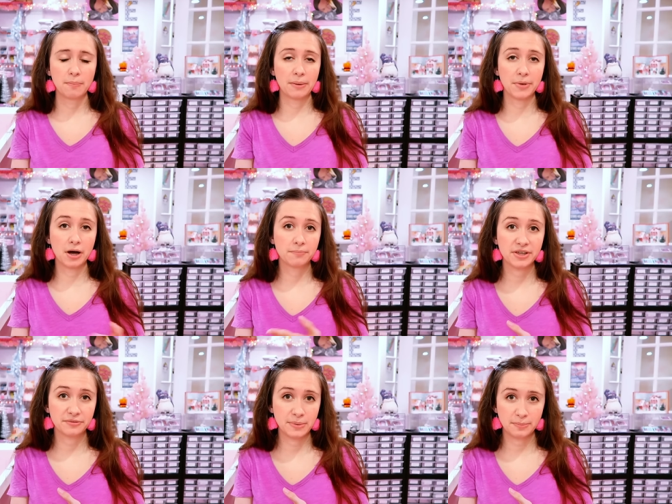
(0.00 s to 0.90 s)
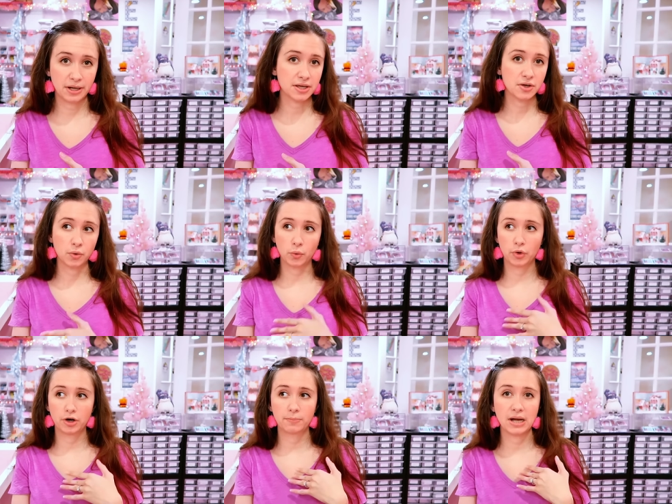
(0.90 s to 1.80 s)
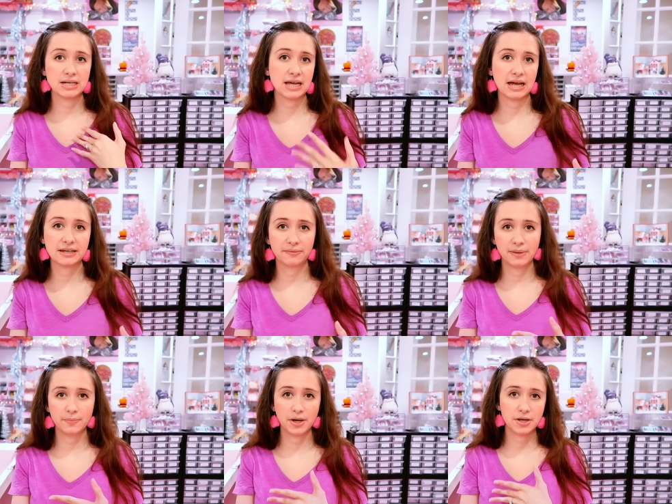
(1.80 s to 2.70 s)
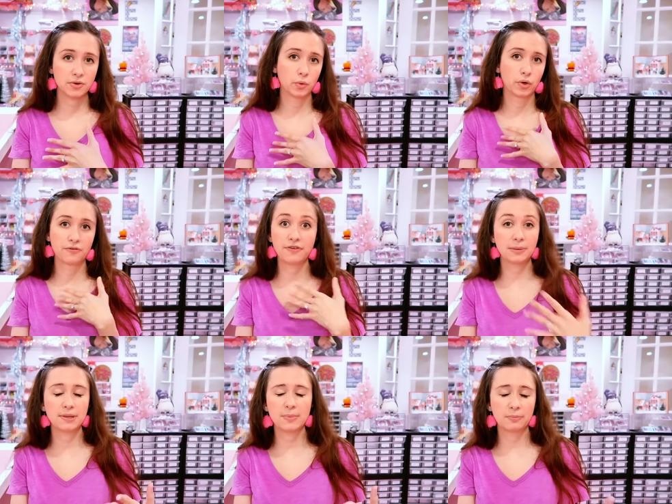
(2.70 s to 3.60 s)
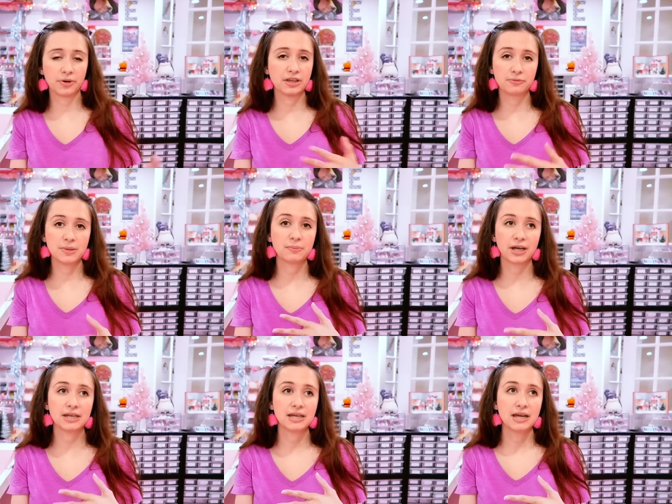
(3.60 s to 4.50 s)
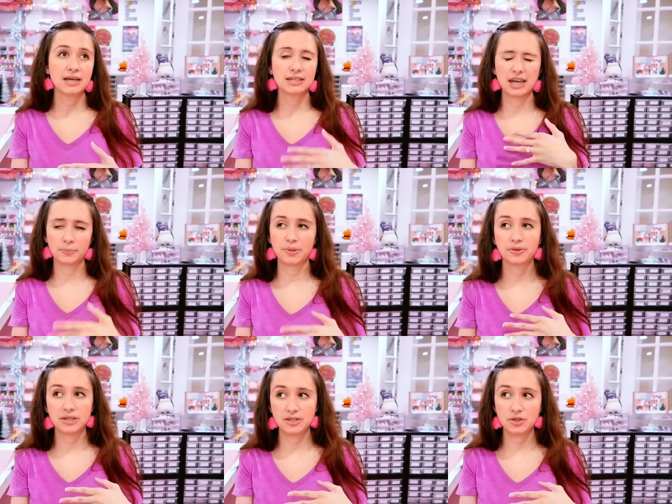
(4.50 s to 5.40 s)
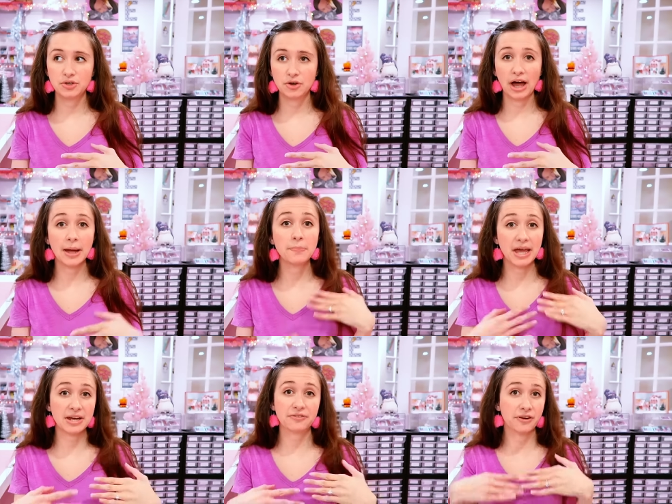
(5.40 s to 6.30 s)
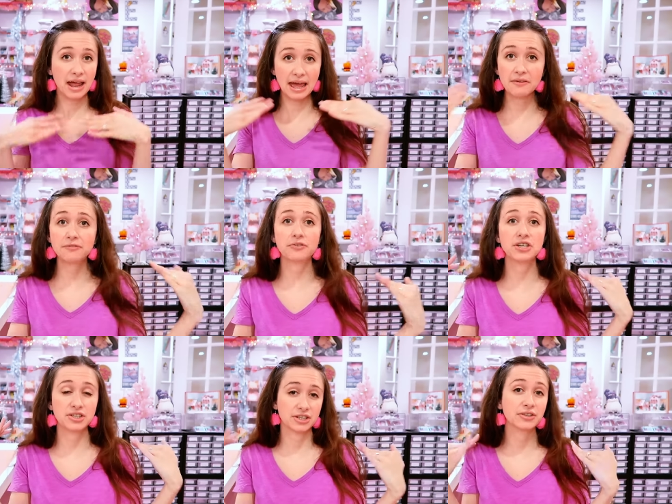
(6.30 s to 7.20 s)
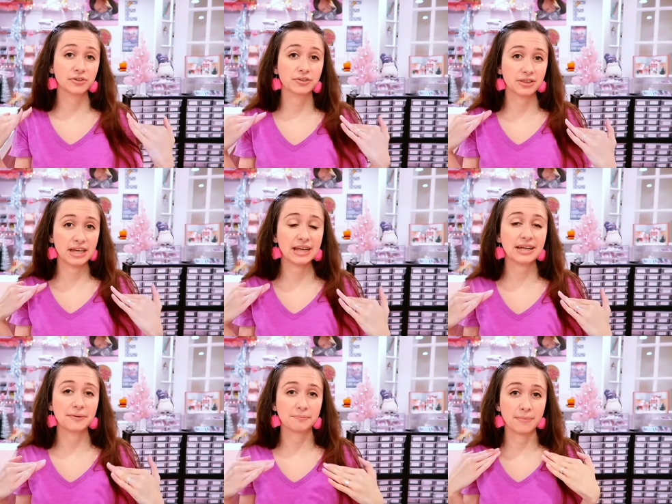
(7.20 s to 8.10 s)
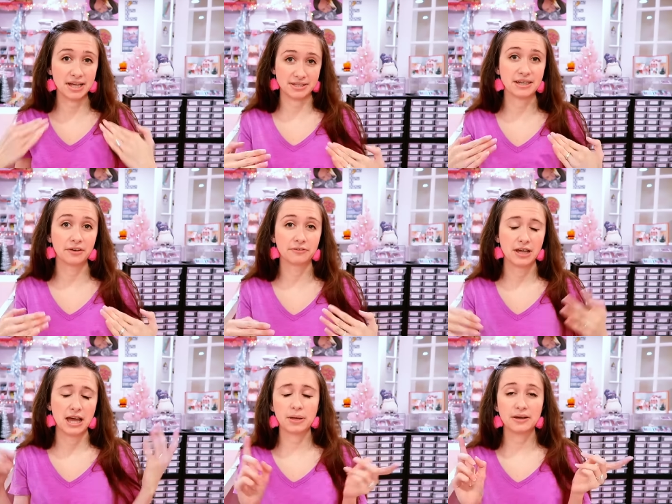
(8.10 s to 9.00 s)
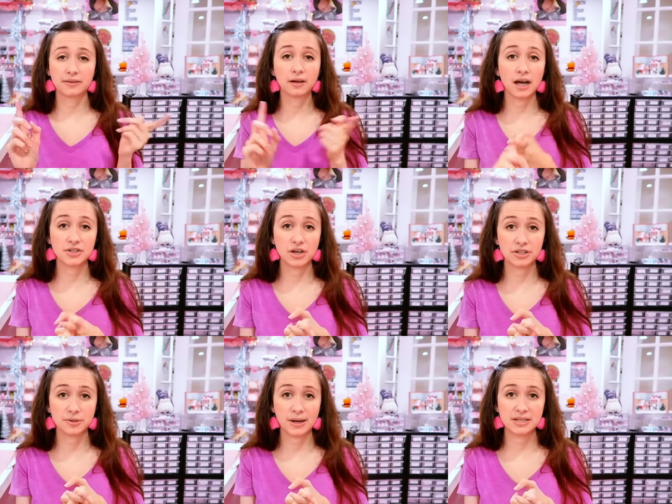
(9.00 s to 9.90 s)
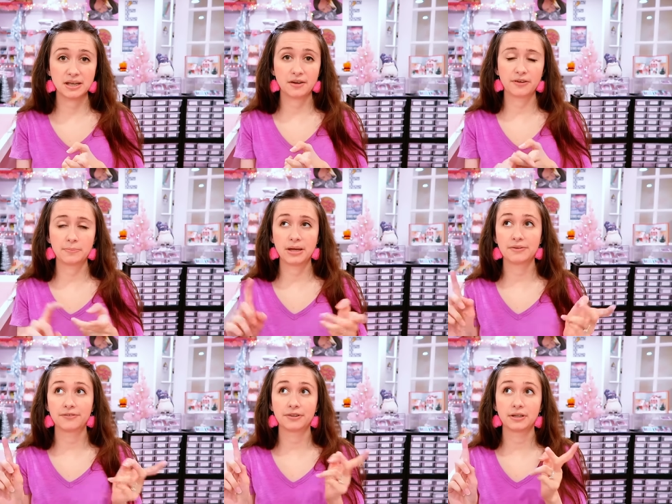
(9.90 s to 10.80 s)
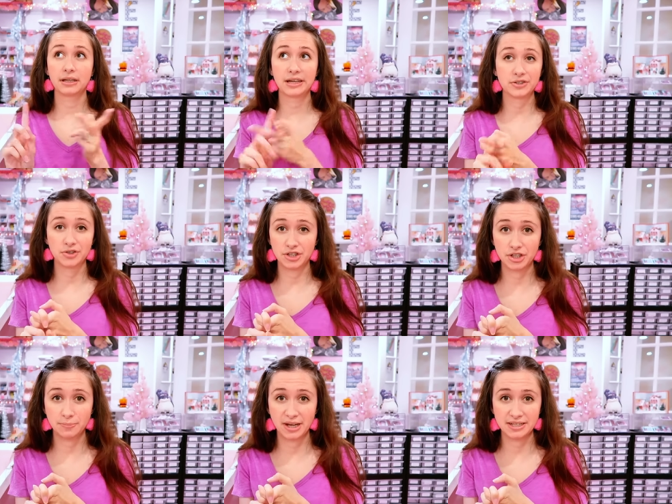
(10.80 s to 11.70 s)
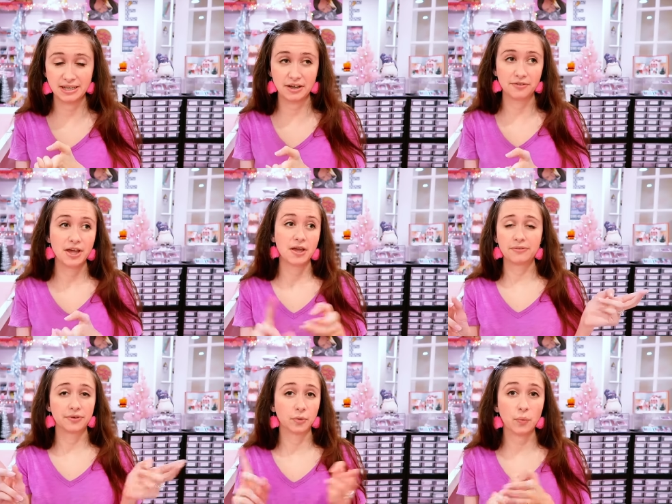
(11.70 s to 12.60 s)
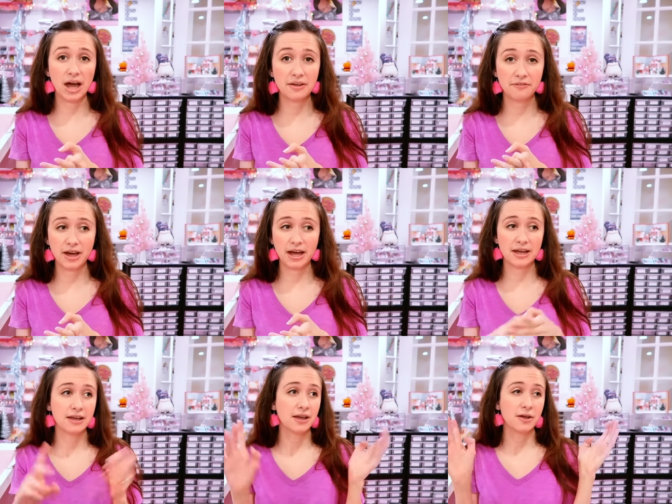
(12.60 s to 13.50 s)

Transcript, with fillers: my mom give me money or my dad give me money or a family member give me money to help build this studio. I paid for every single thing myself. I paid the contractor myself, I paid for the electrician myself, paid for the Wi-Fi,